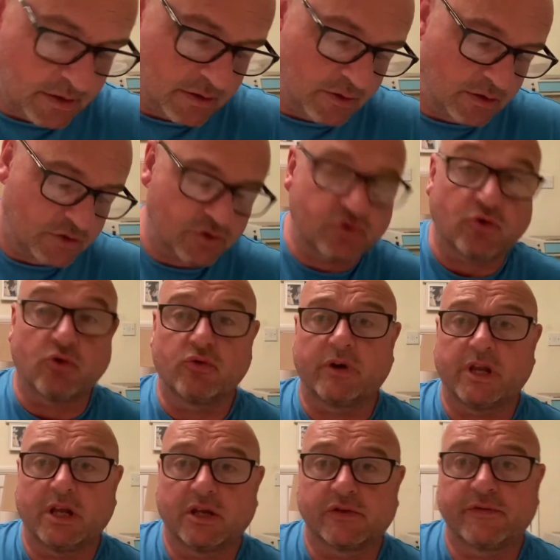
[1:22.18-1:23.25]

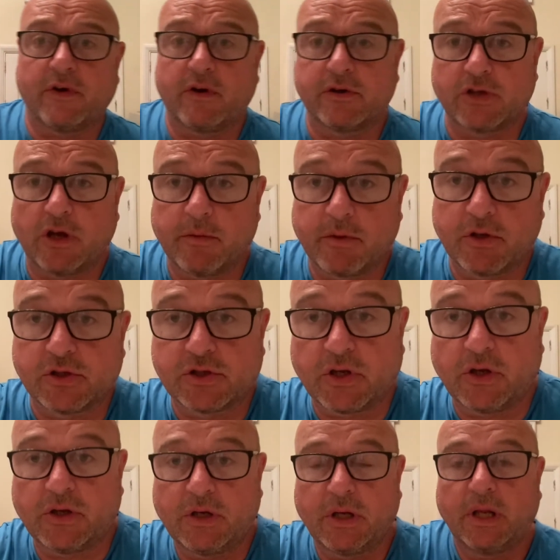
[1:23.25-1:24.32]
story as far as I'm
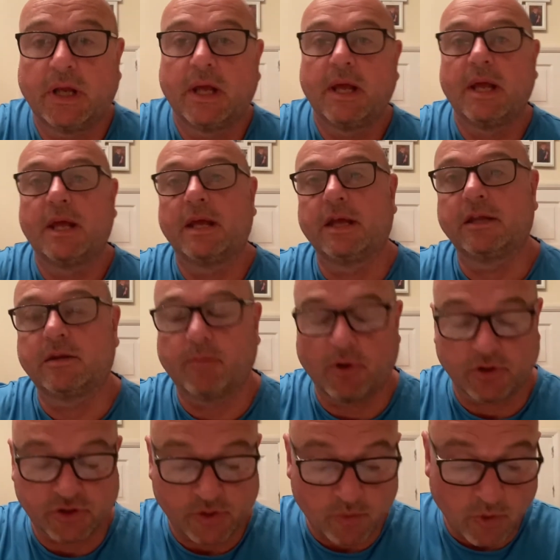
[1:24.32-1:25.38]
concerned in the
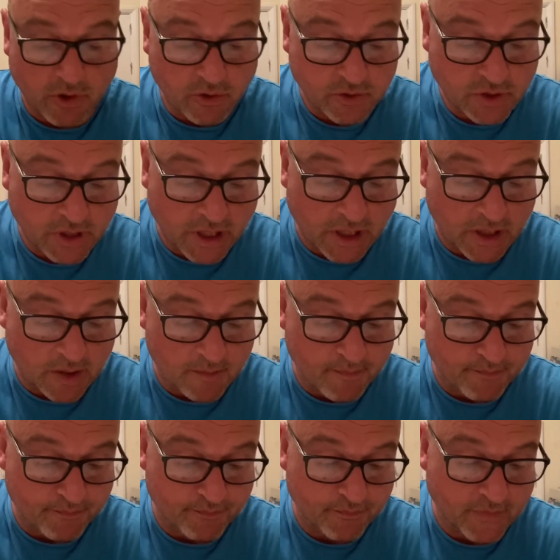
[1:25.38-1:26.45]
boxing world,
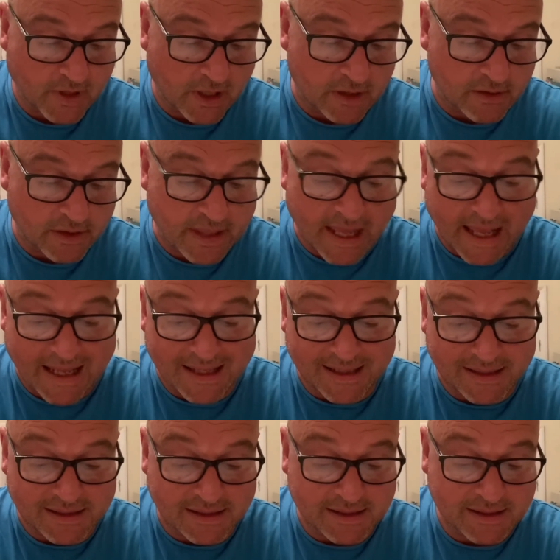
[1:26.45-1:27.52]
and that
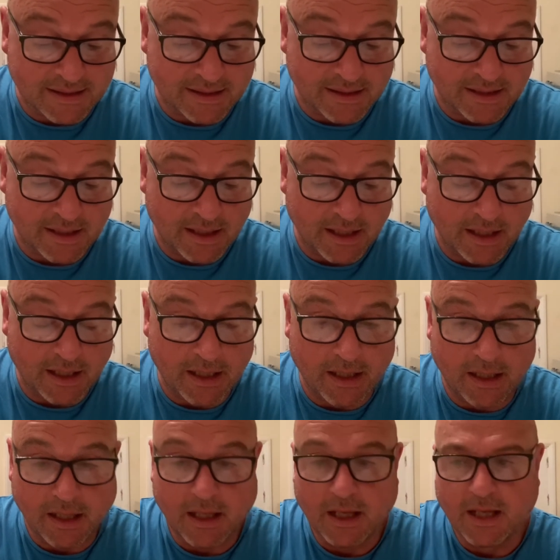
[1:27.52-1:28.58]
is
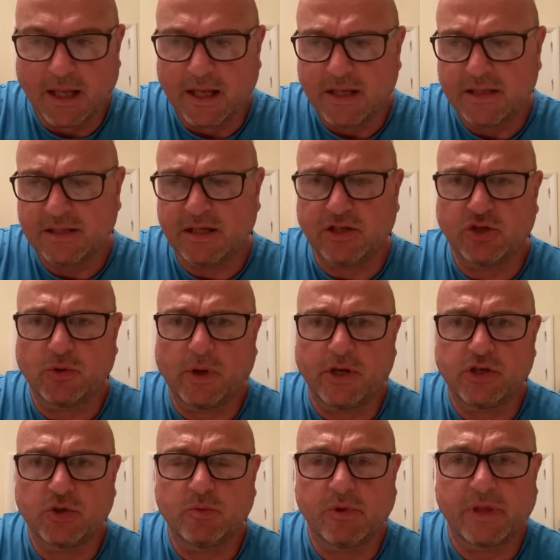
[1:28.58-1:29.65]
the
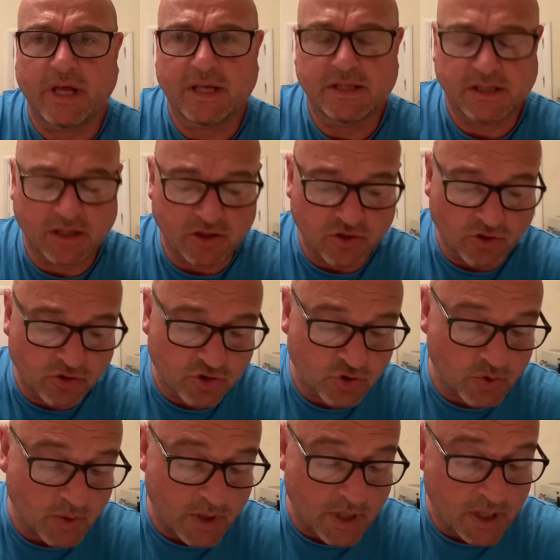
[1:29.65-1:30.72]
situation with Anthony
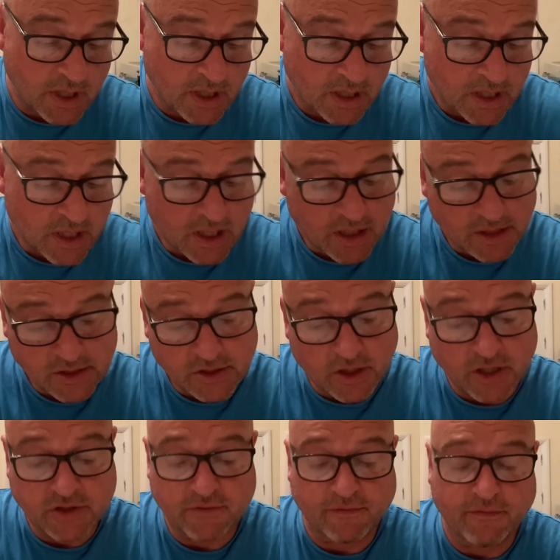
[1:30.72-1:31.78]
Joshua,
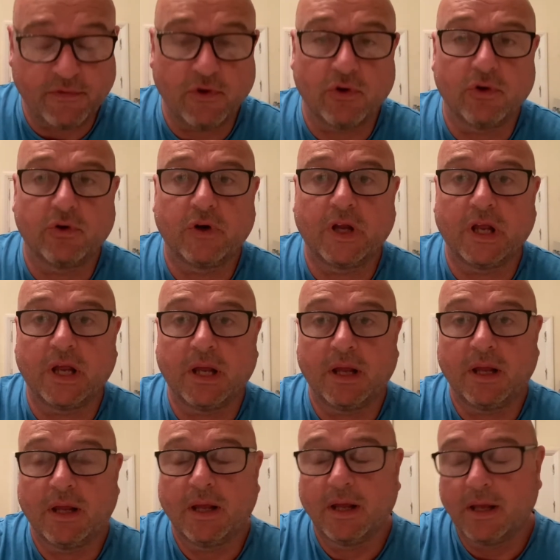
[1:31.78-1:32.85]
Tyson
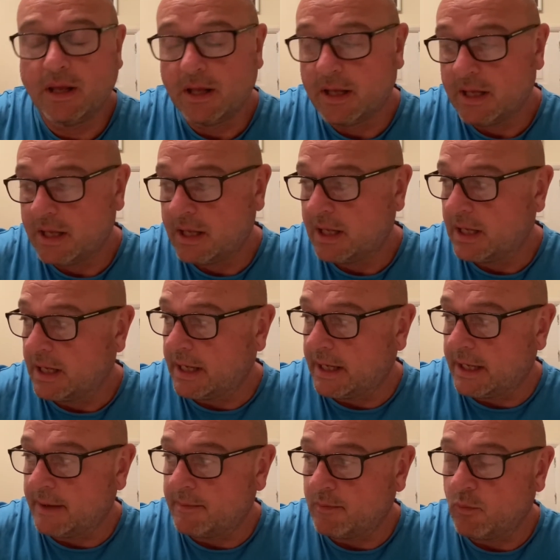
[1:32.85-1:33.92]
Fury,
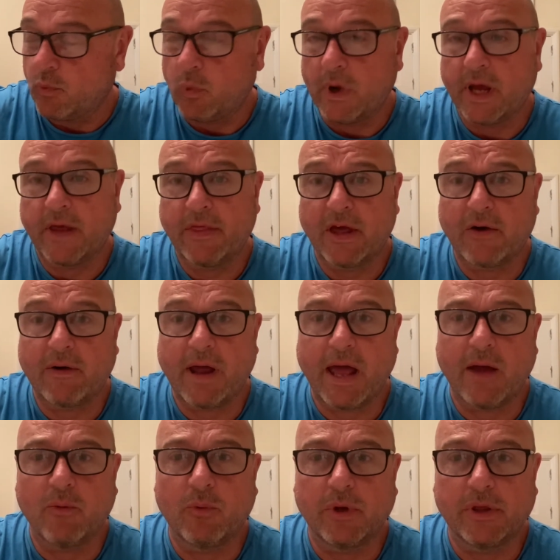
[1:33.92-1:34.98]
where they're
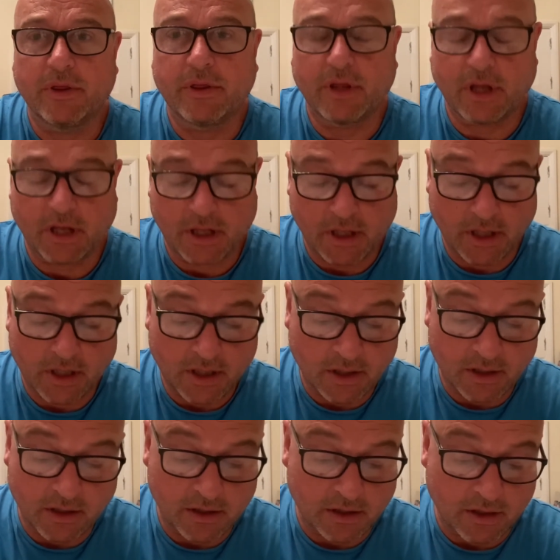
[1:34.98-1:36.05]
at with
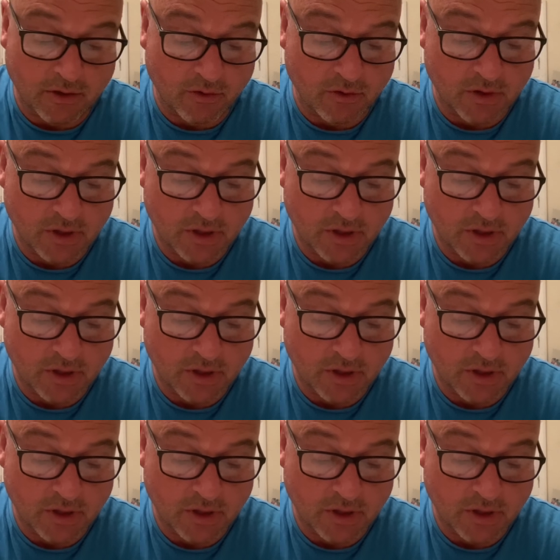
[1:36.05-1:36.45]
you know,